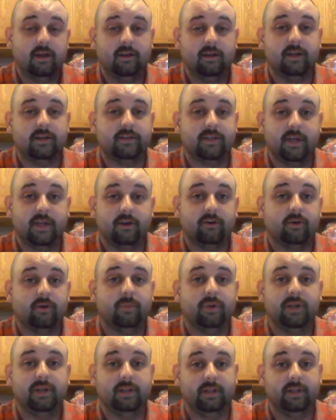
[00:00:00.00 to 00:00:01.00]
unless they are
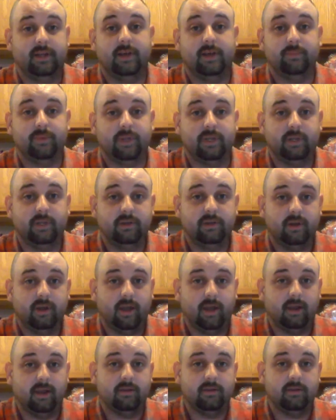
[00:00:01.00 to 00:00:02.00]
completely empty
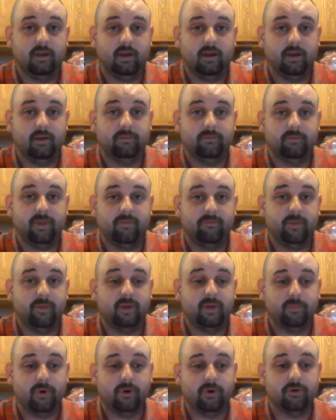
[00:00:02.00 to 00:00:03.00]
and they've
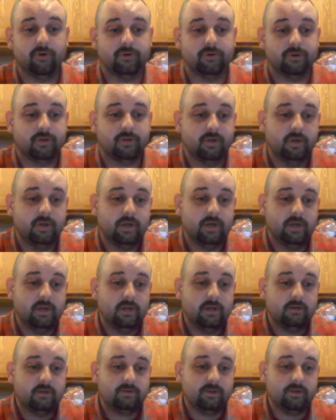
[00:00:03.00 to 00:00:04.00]
been purged.
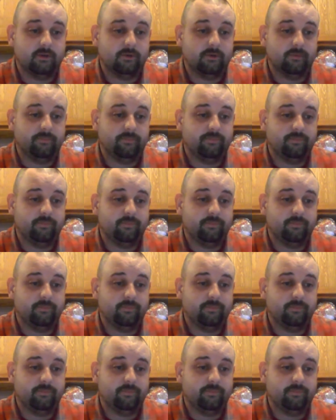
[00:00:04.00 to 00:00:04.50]
So